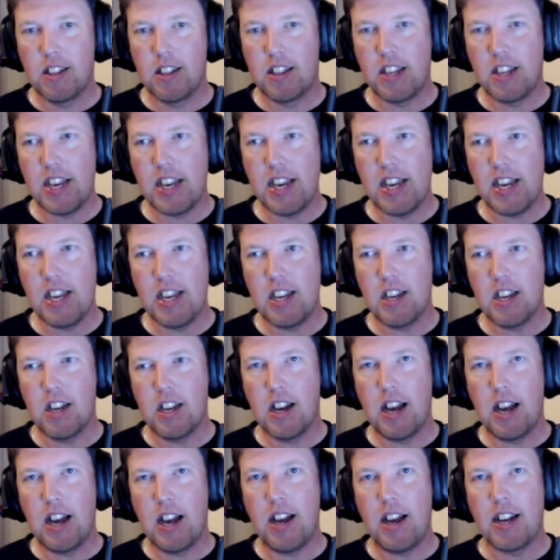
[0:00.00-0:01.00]
the
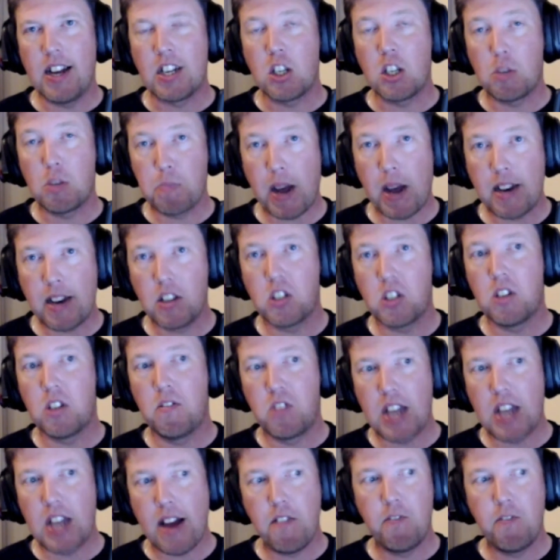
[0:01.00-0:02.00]
expanse
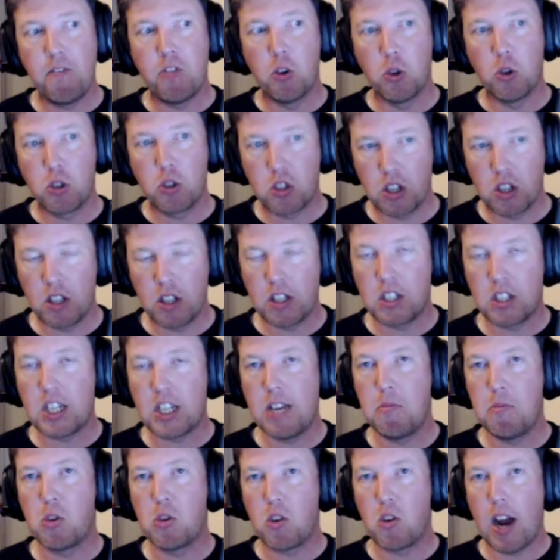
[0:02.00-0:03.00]
of downforce that the
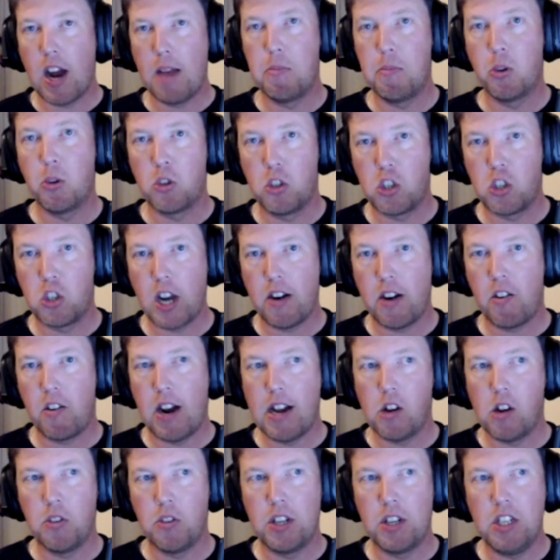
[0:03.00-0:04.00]
teams are able to
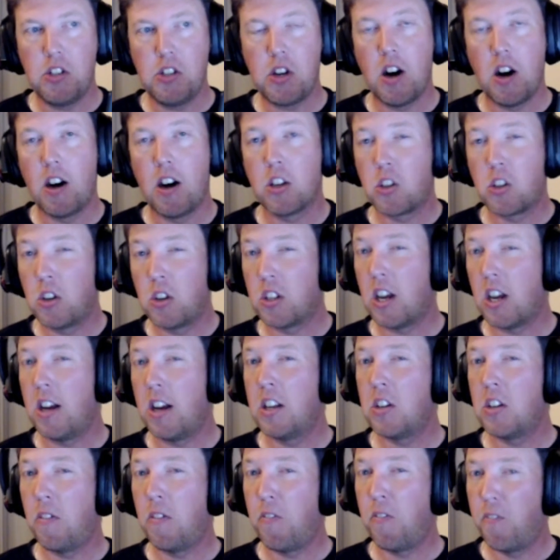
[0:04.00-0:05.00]
generate on these cars, because I